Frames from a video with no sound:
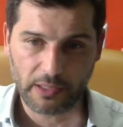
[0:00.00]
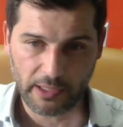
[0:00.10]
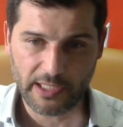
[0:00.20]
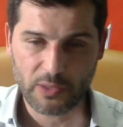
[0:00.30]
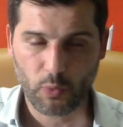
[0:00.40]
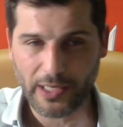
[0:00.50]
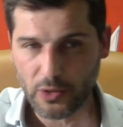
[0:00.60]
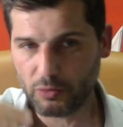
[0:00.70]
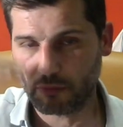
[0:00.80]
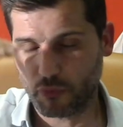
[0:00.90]
is when
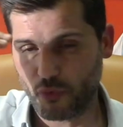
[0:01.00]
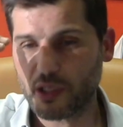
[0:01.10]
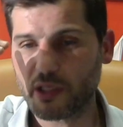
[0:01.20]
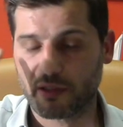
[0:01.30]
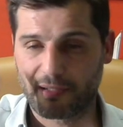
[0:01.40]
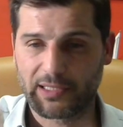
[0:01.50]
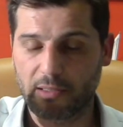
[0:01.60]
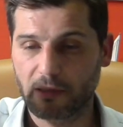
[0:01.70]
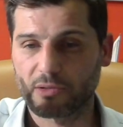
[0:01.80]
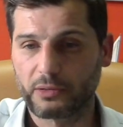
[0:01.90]
you reach a
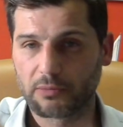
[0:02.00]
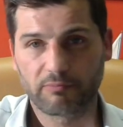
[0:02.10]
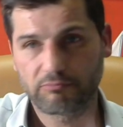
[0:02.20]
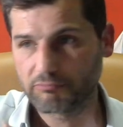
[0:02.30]
certain